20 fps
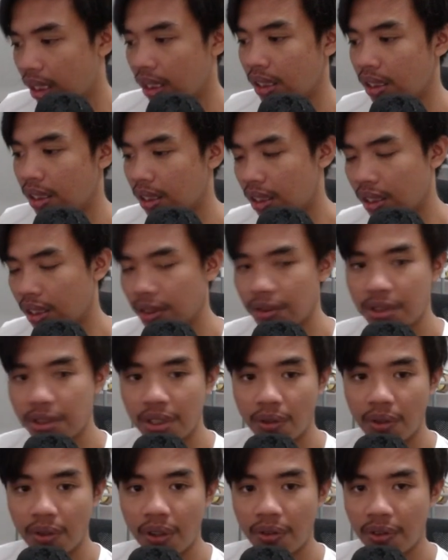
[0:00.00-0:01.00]
using
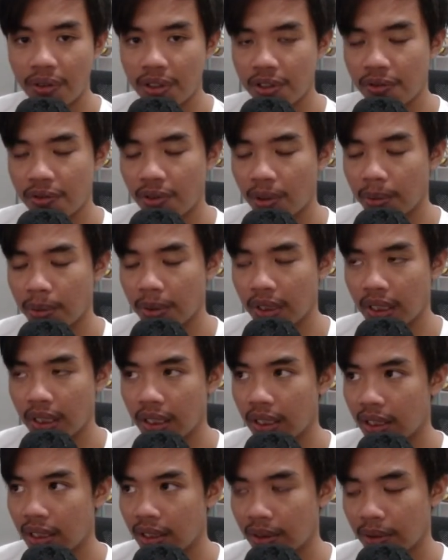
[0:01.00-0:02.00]
reference from the
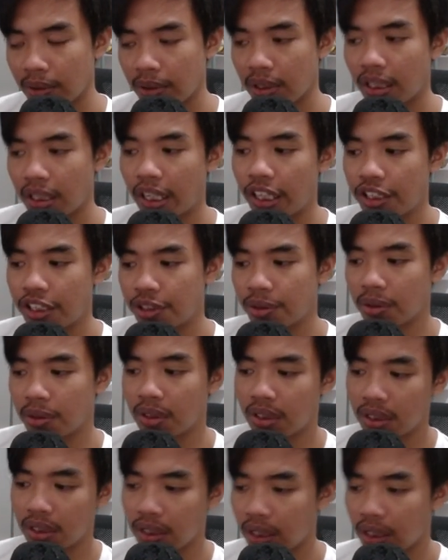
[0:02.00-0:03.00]

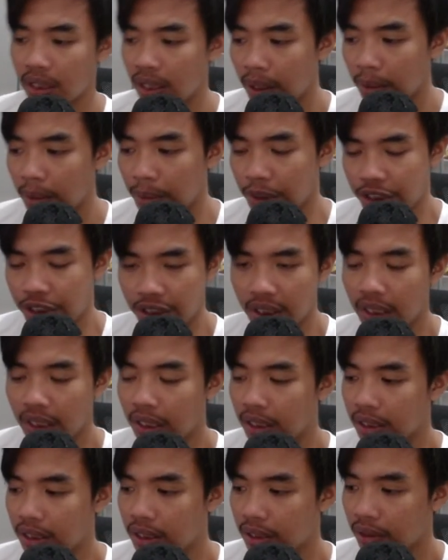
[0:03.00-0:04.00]
actual
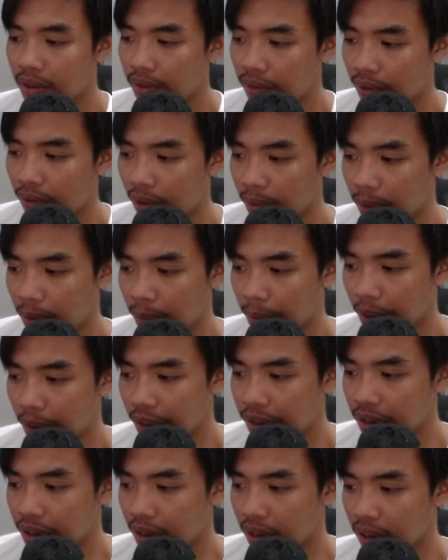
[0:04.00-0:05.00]
machines, from the
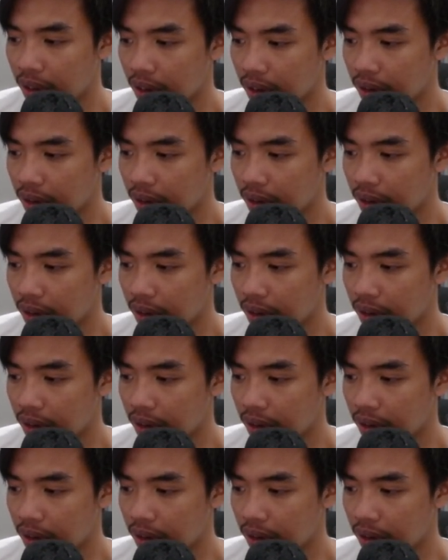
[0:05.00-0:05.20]
pictures,